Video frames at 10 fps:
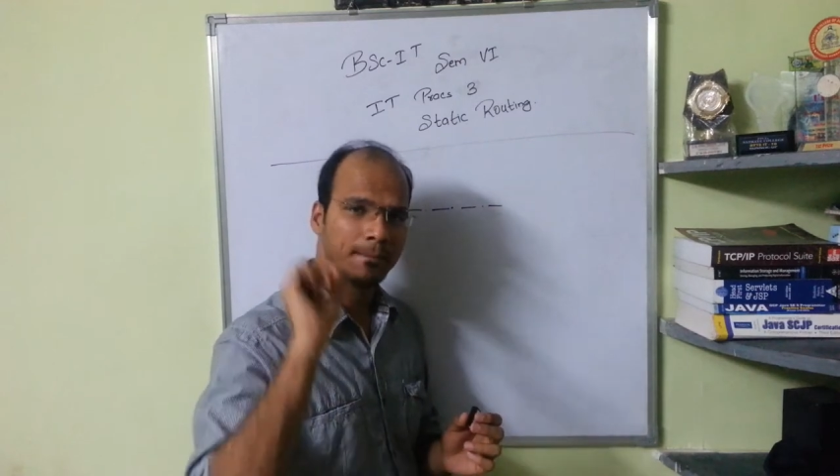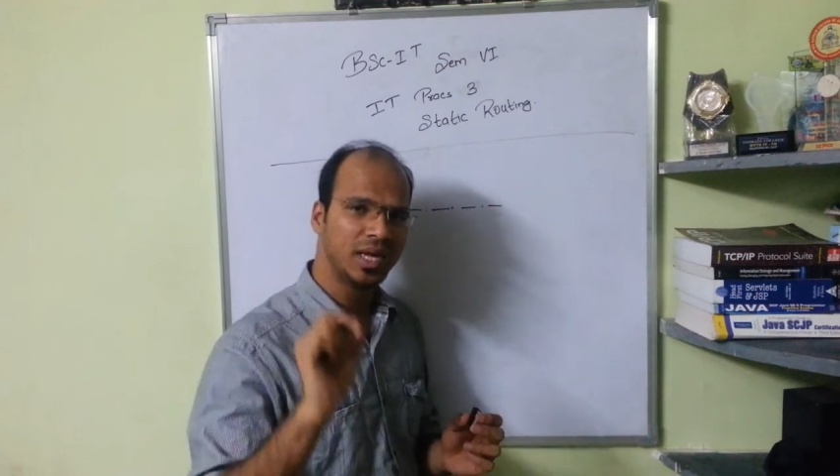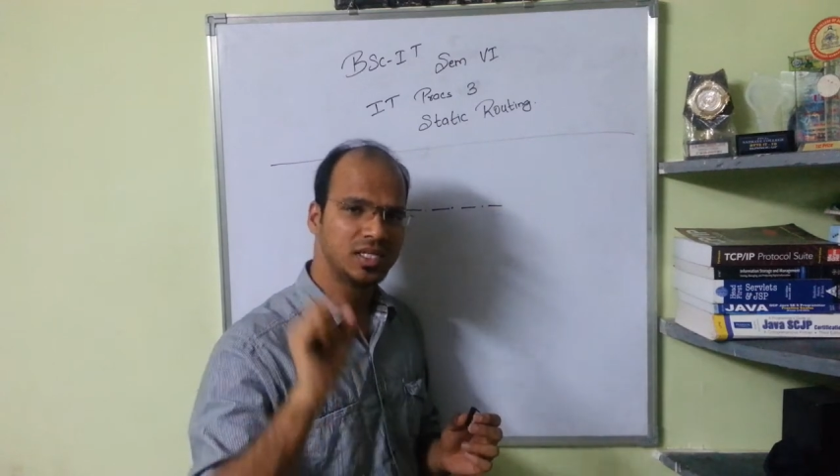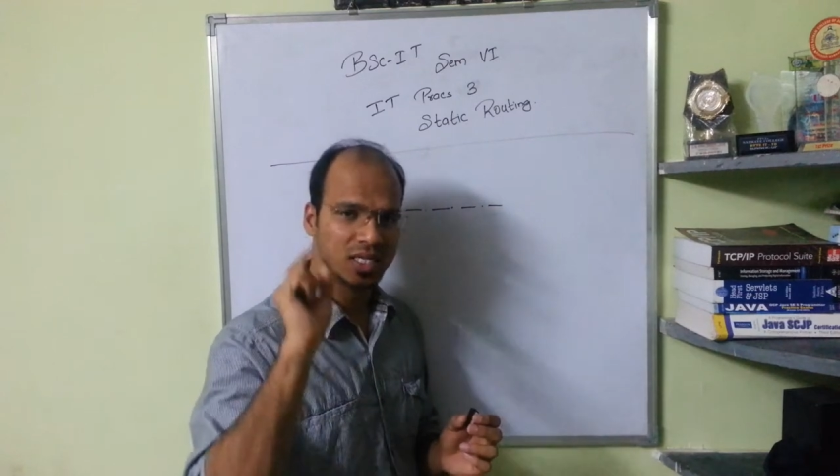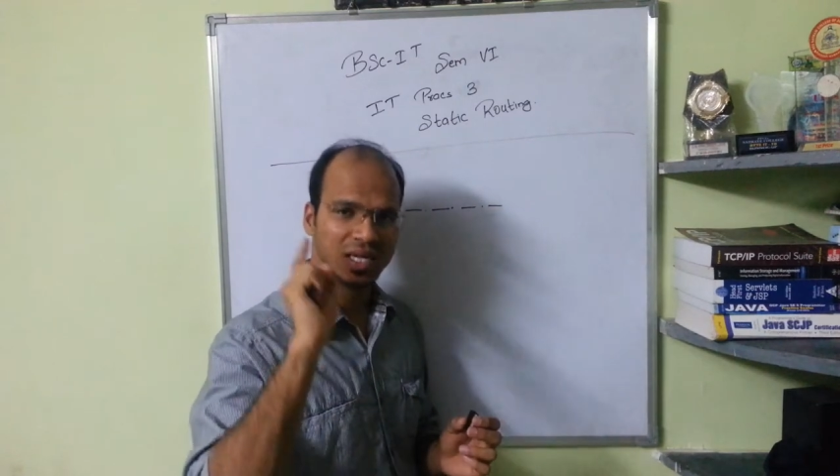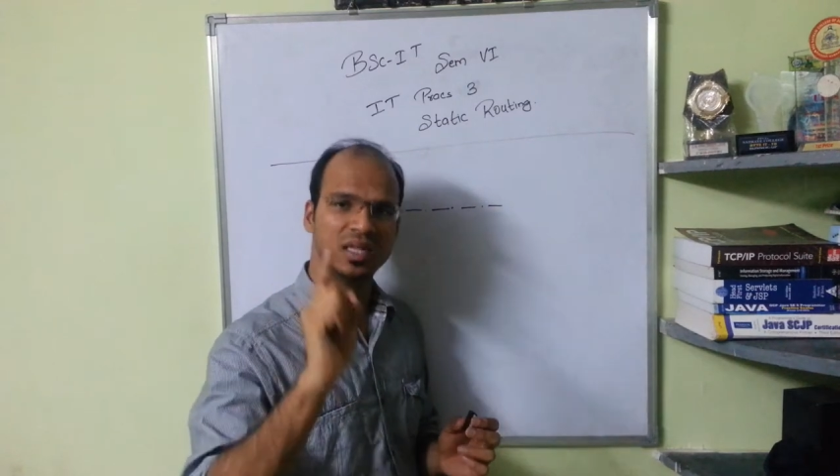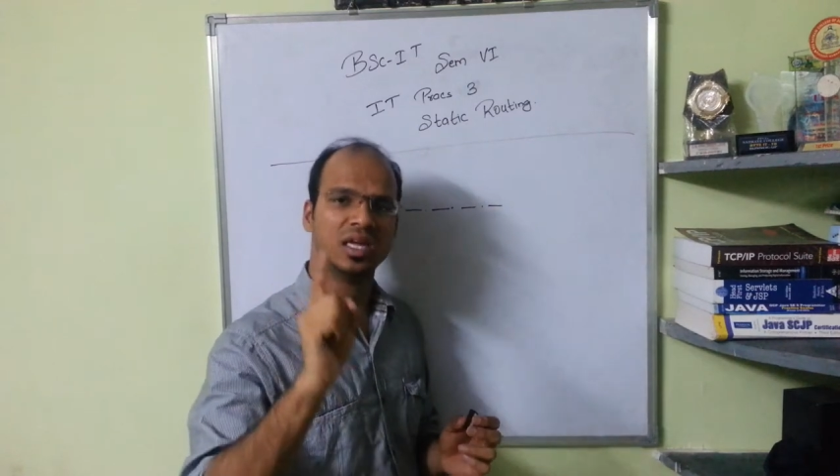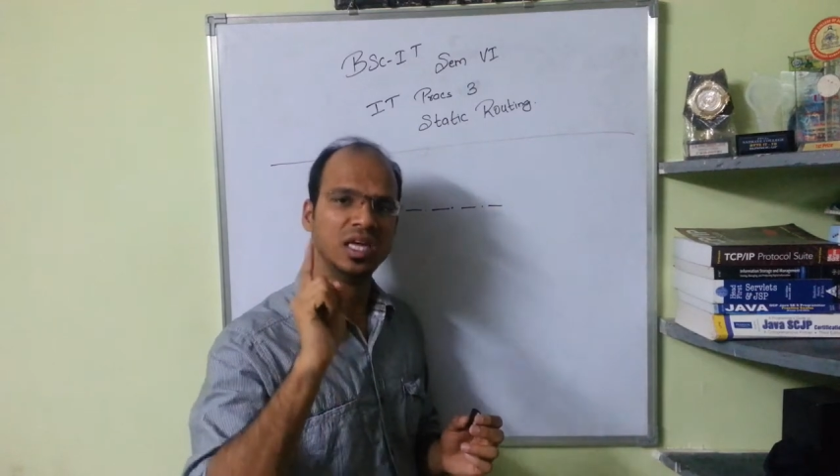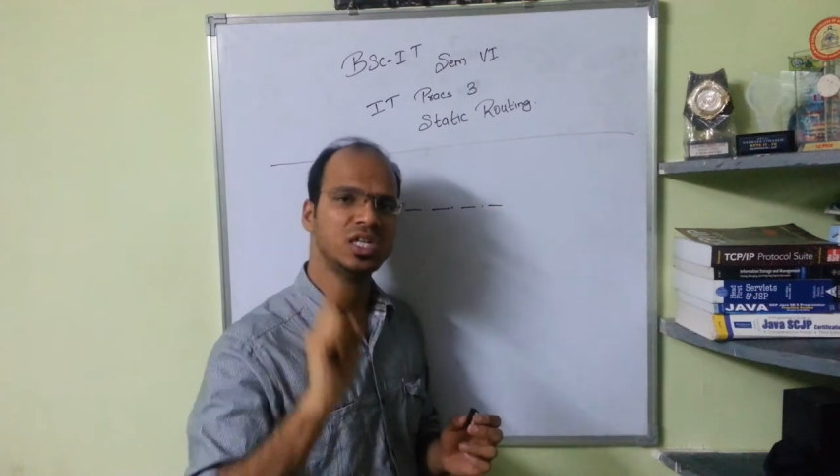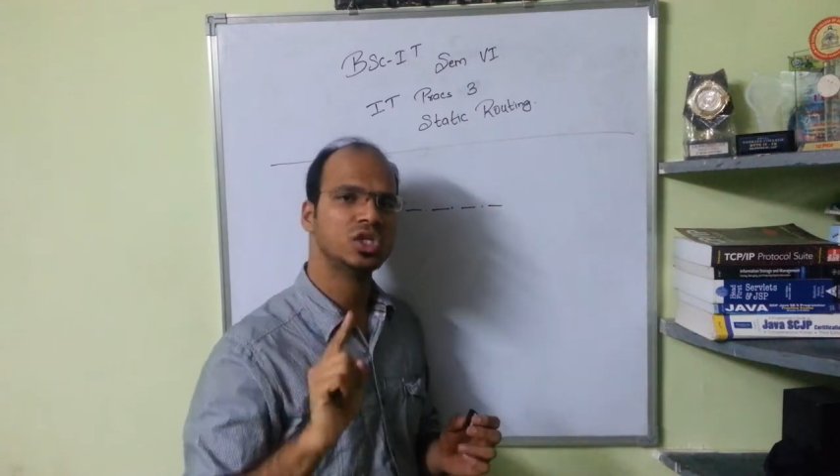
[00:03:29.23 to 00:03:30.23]
bits in
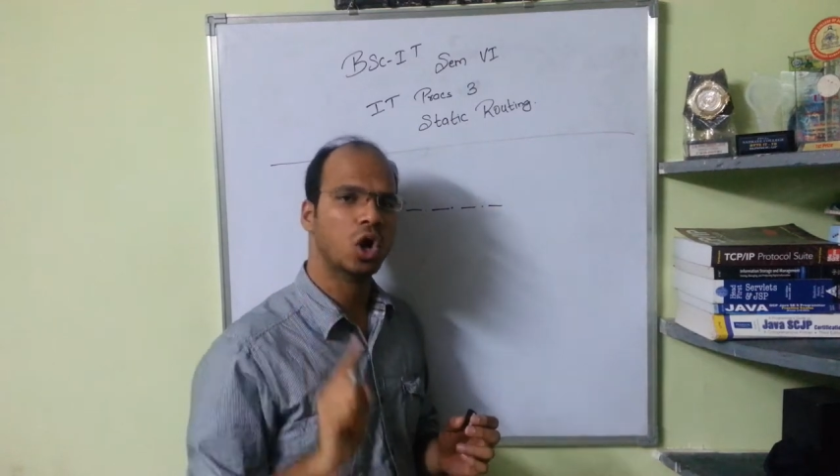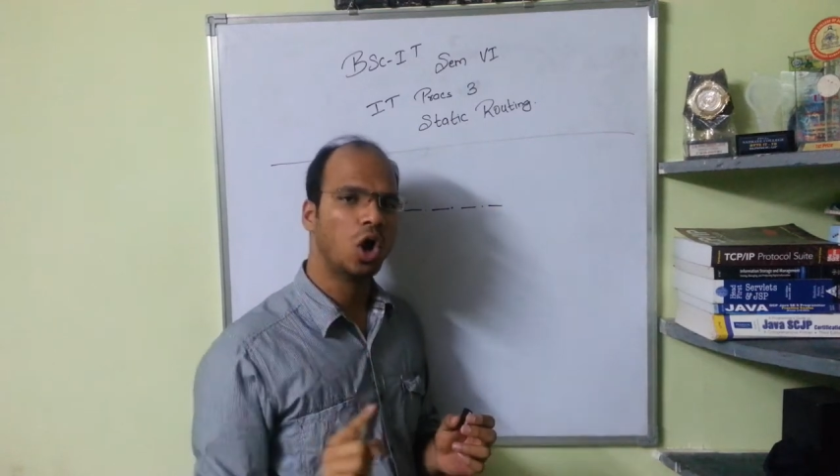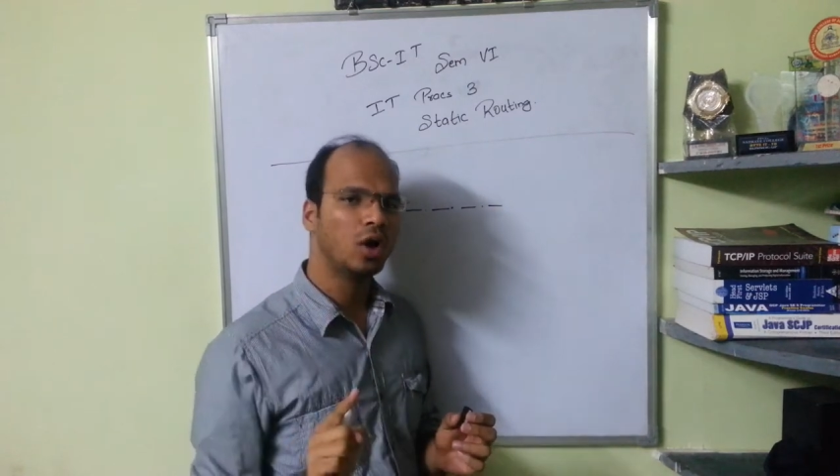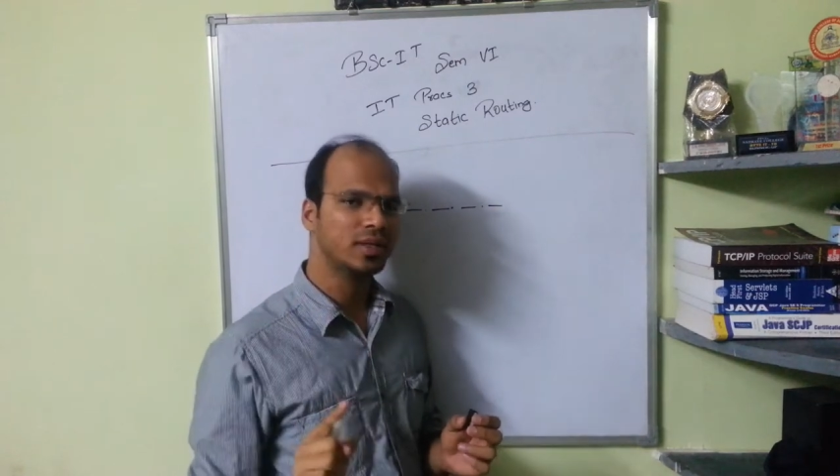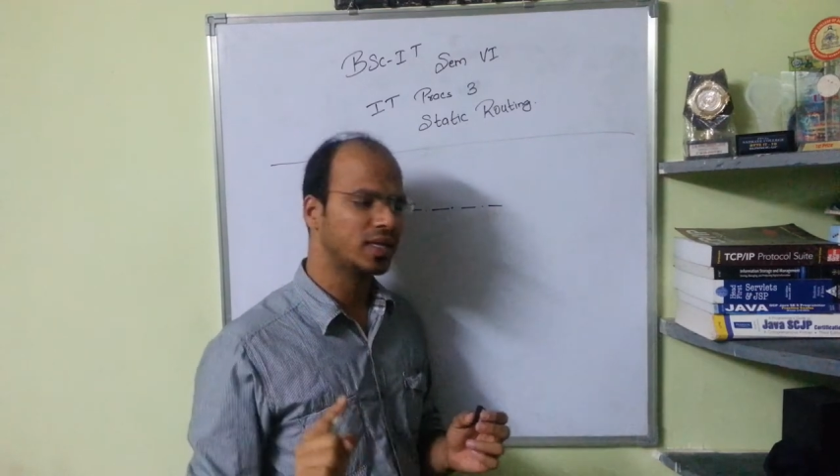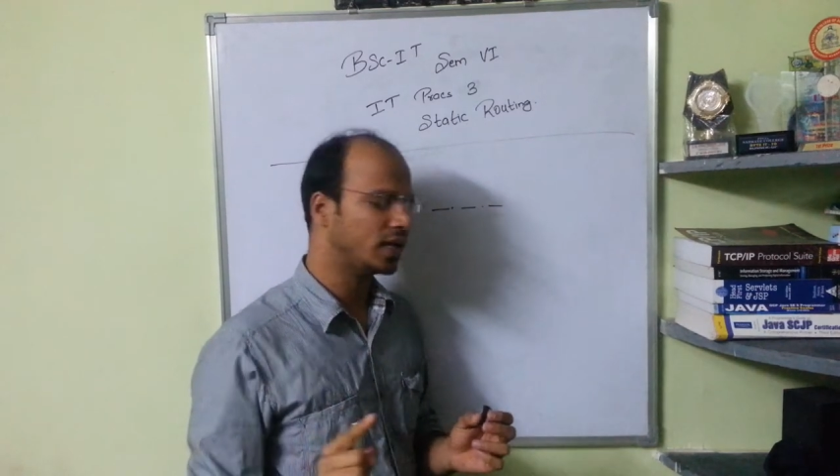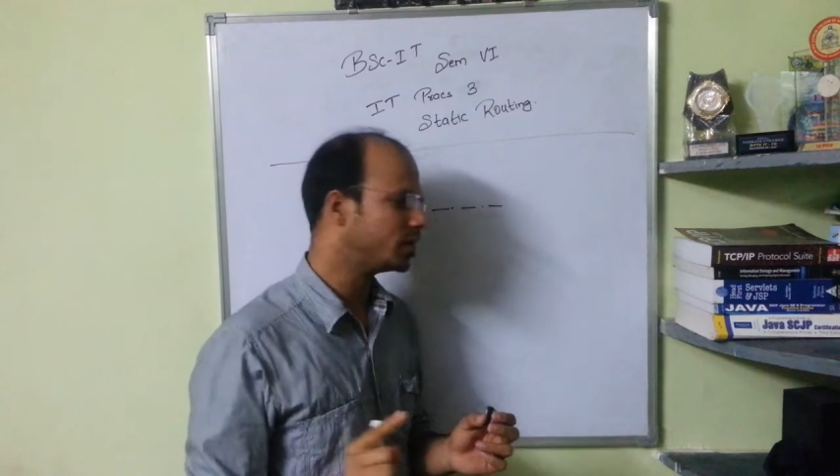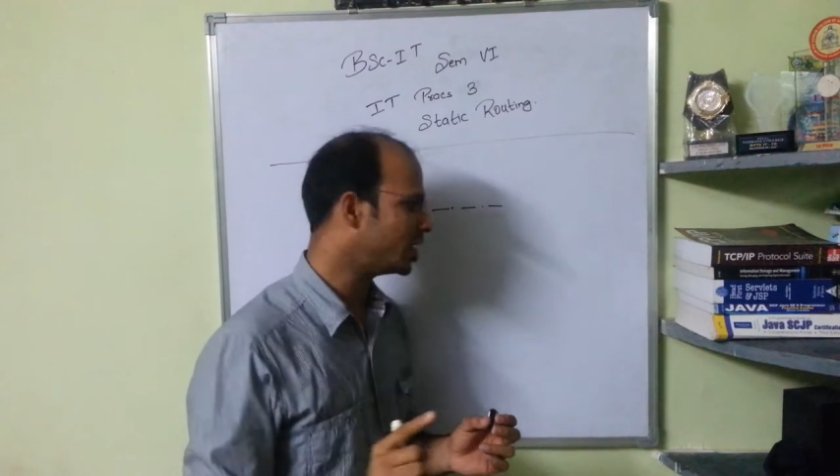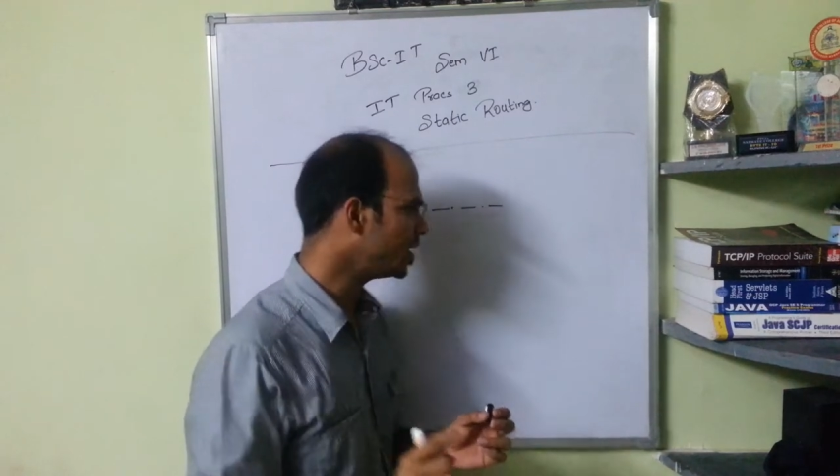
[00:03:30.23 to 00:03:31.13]
each octet,